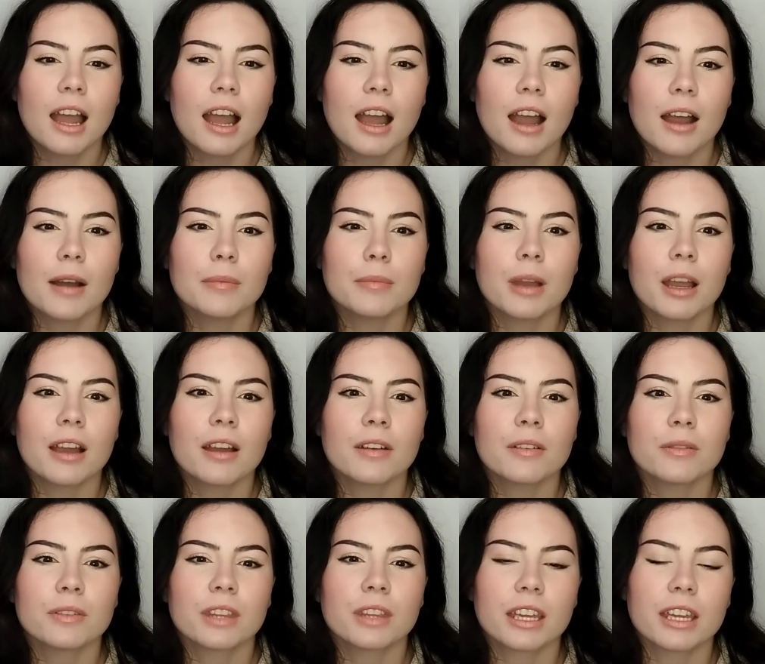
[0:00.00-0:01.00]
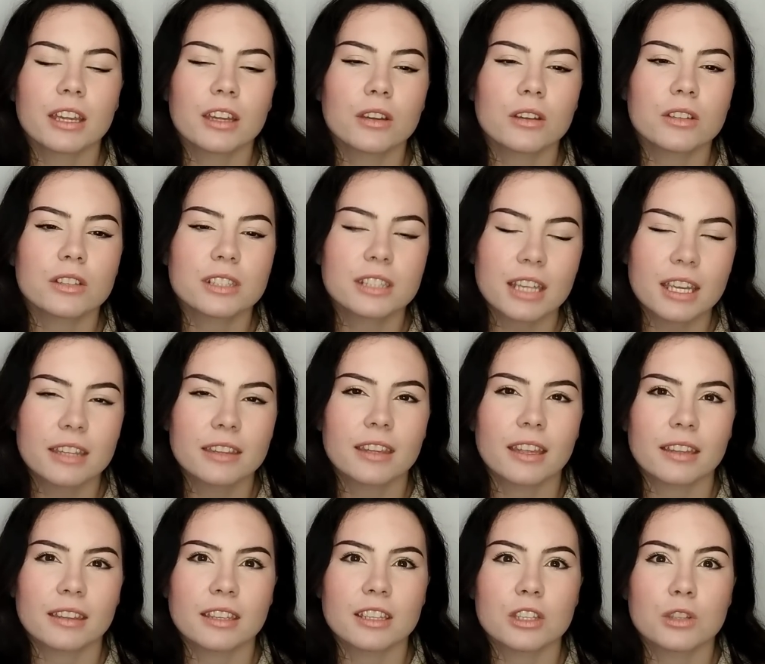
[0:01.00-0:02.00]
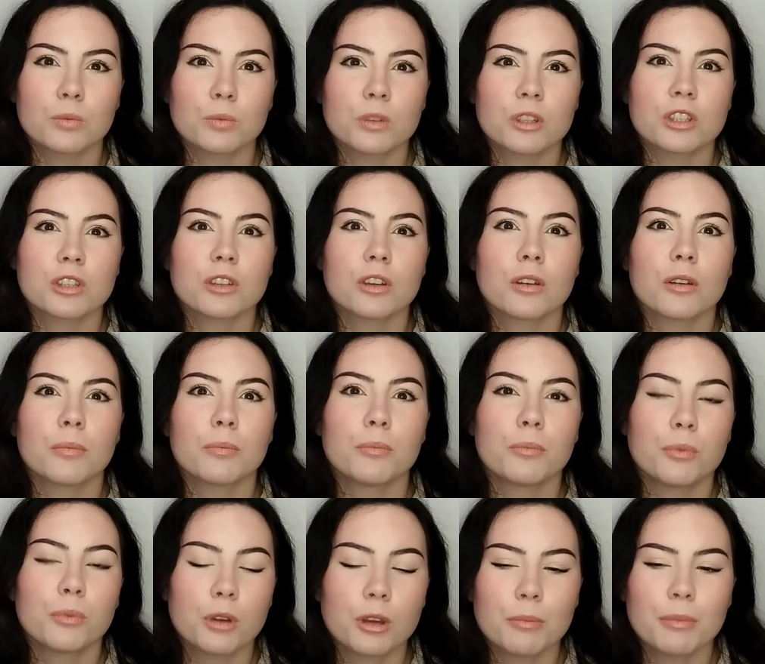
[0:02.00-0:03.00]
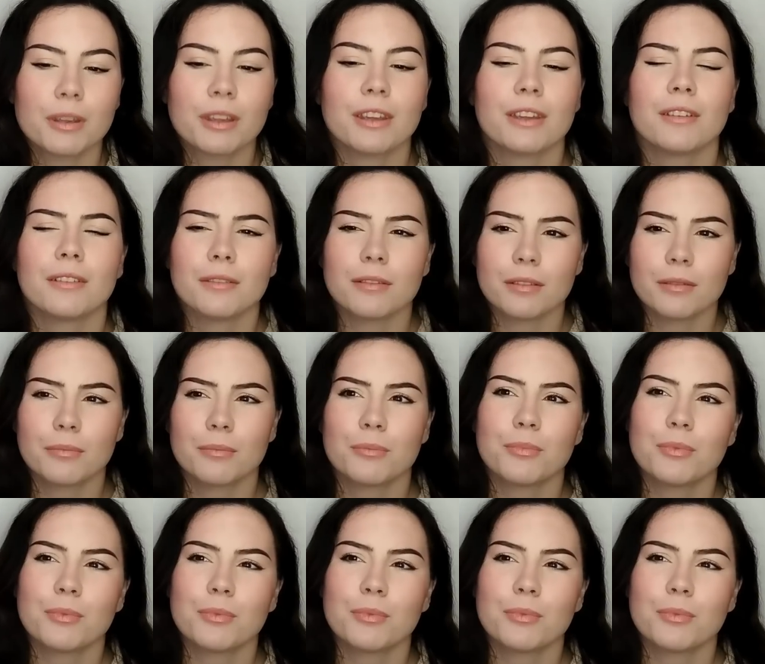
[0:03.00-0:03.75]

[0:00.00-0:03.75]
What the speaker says: They said that this was prima